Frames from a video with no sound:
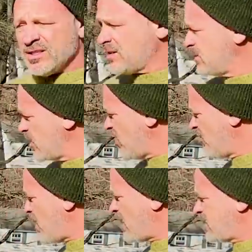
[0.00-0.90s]
something
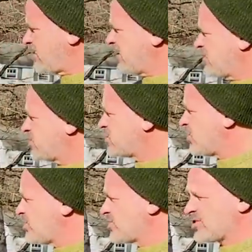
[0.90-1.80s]
off possibly in the
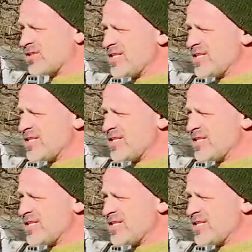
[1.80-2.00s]
shoulders and the